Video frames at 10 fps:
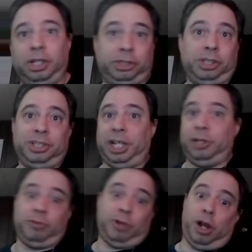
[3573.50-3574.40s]
Dustin's
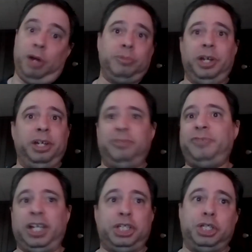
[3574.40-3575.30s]
like, well, I'm ready to
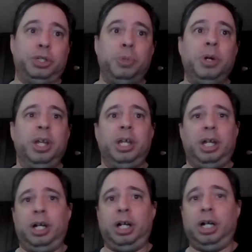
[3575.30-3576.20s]
fight you.
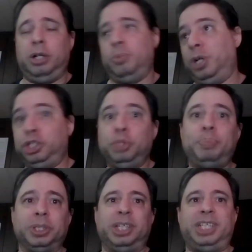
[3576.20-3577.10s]
Uh, why don't you
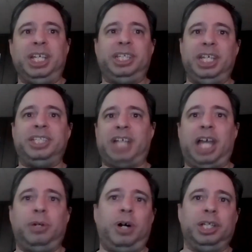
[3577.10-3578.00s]
put the TNT
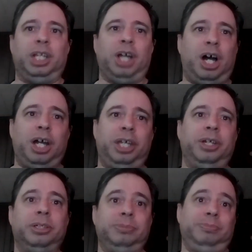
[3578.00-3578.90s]
title on the
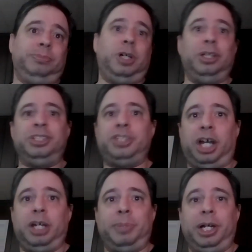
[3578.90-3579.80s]
line on
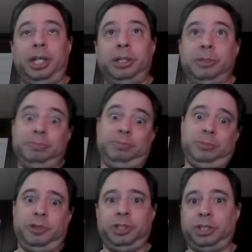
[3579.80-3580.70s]
Dynamite?
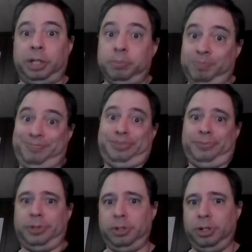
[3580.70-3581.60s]
Christian's like,
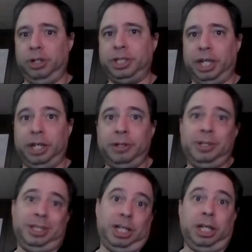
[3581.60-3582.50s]
okay,
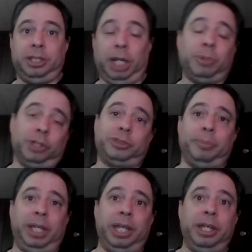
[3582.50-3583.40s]
that works
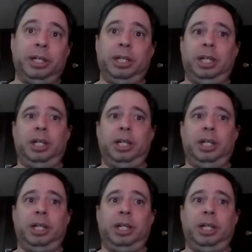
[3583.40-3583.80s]
for me.